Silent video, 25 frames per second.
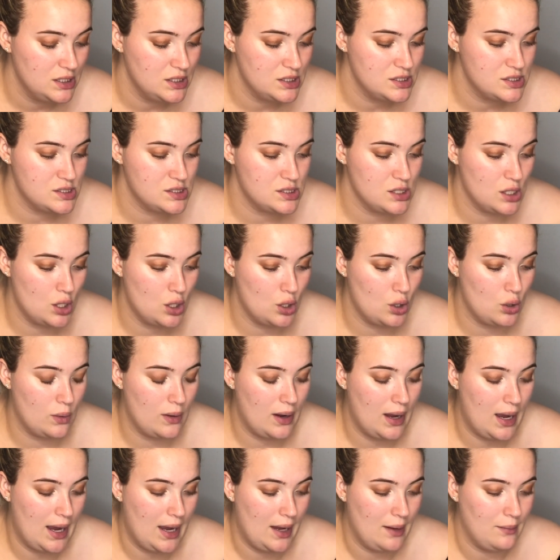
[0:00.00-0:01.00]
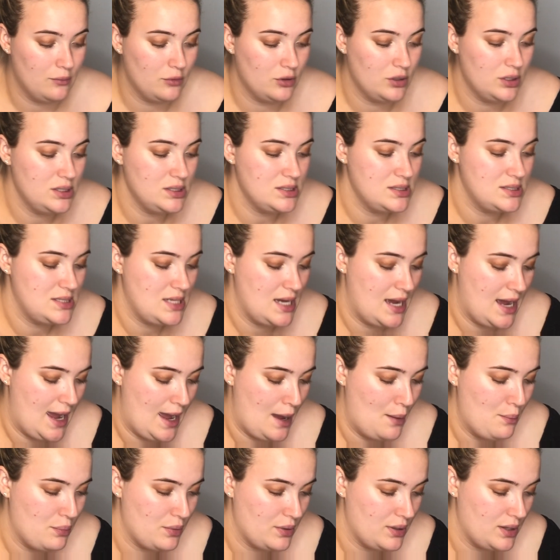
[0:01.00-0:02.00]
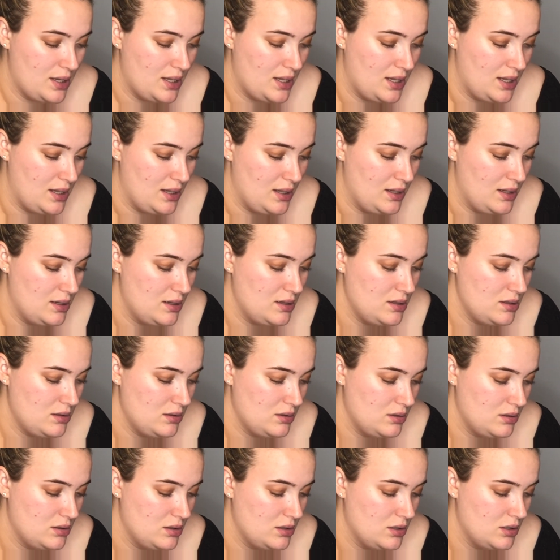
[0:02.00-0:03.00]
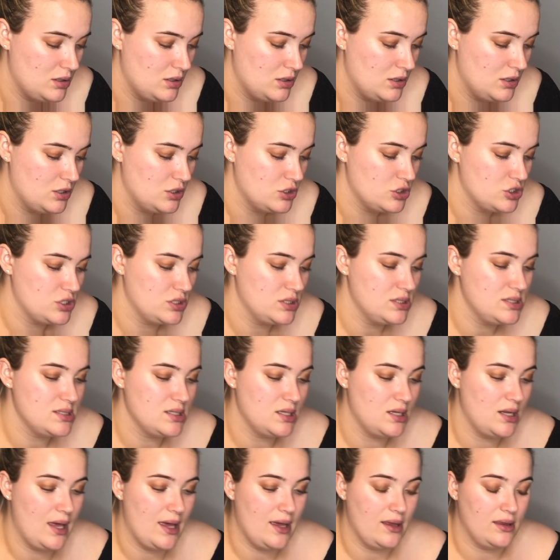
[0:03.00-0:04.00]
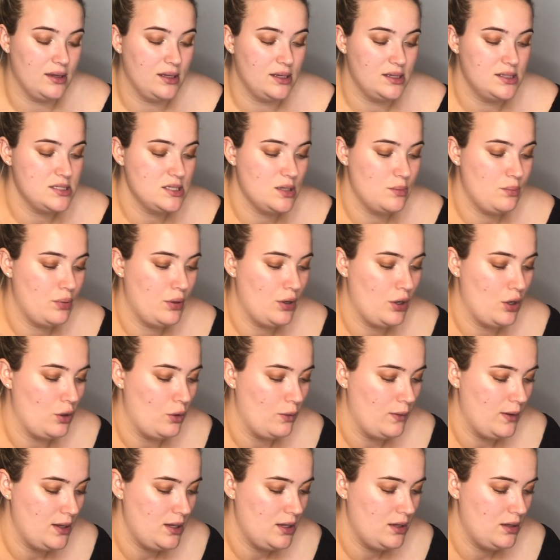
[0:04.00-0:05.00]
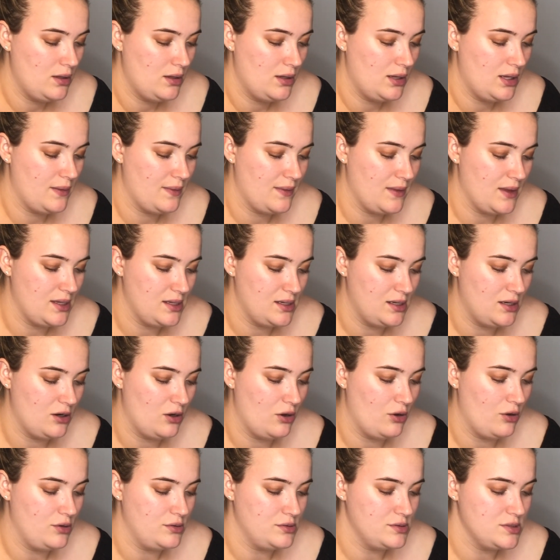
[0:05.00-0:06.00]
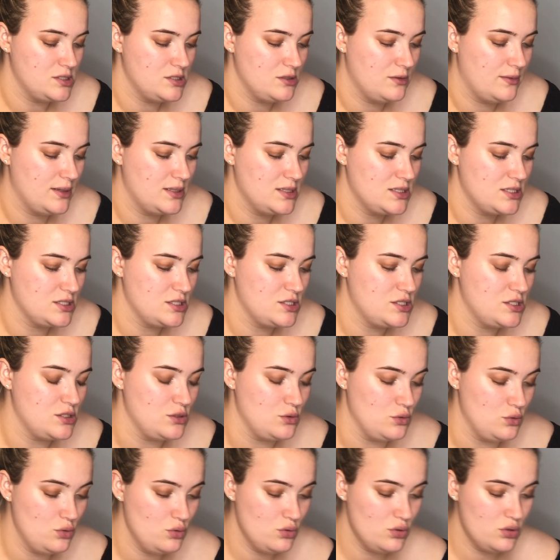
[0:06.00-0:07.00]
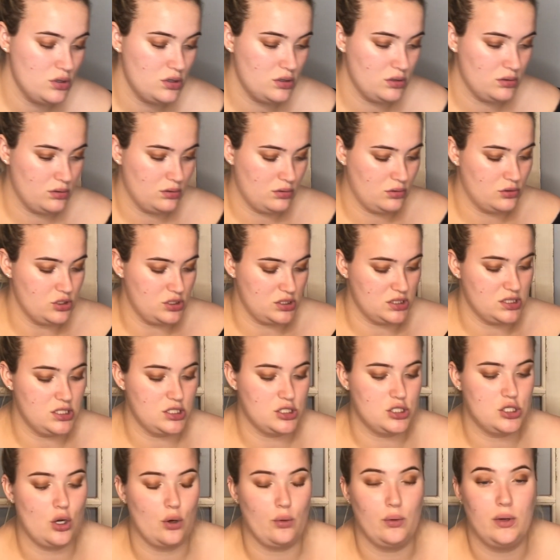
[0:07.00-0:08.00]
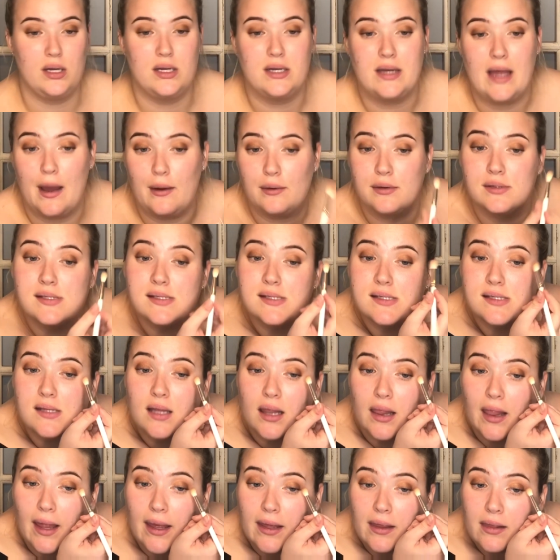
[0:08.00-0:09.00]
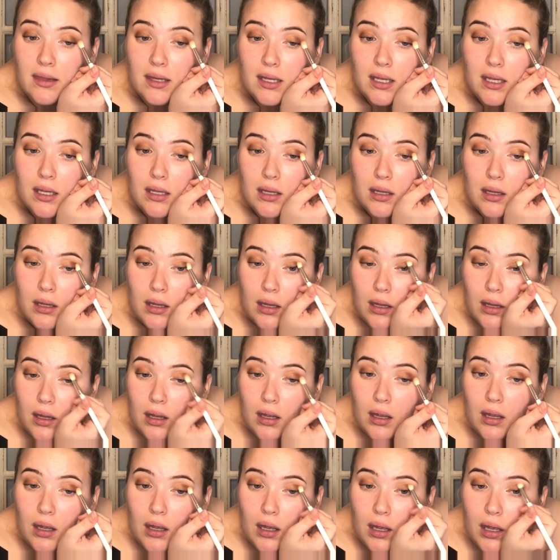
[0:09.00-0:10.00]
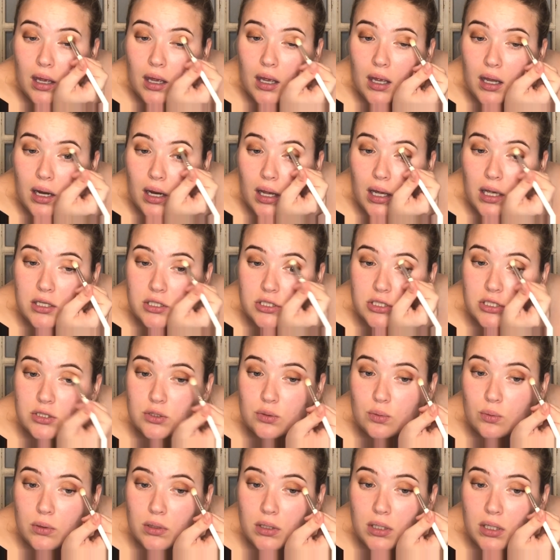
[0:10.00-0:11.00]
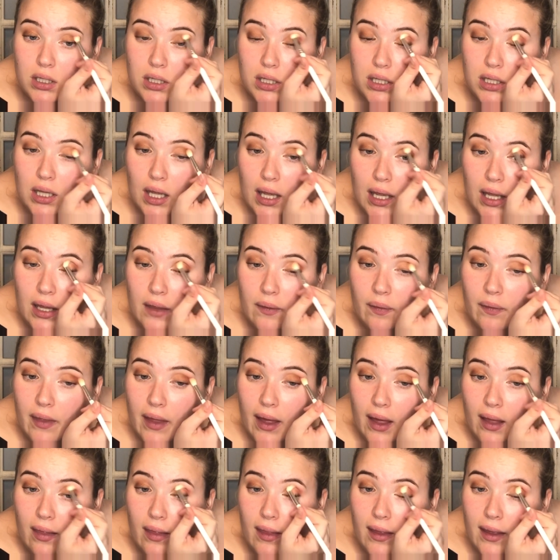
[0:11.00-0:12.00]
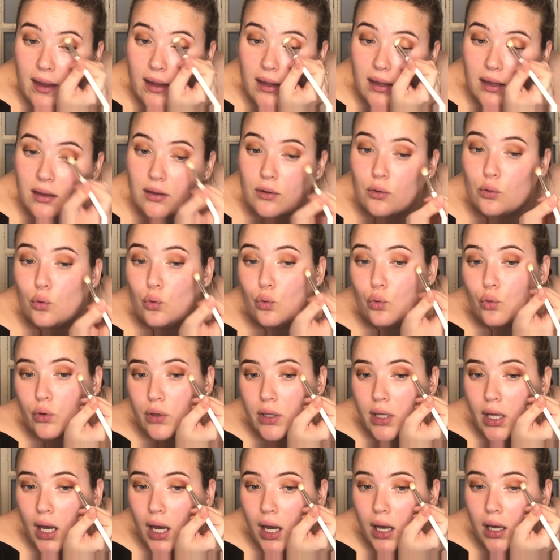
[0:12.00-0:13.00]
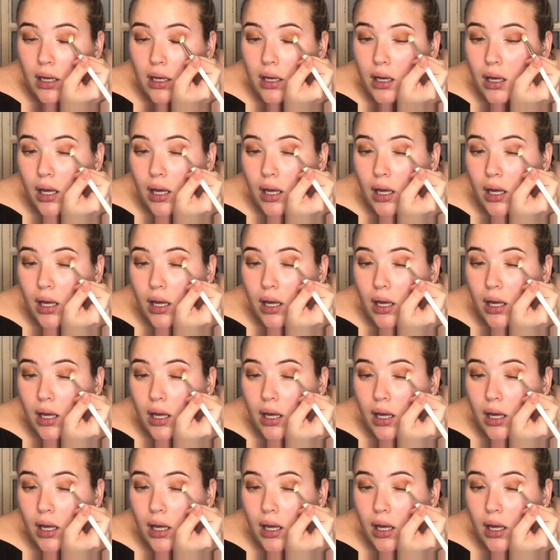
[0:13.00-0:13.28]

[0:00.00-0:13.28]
so I'm gonna tap in just lightly to Poet and then also into Soothe, just to tone it down slightly. And I just want to get that, like, ooh yeah,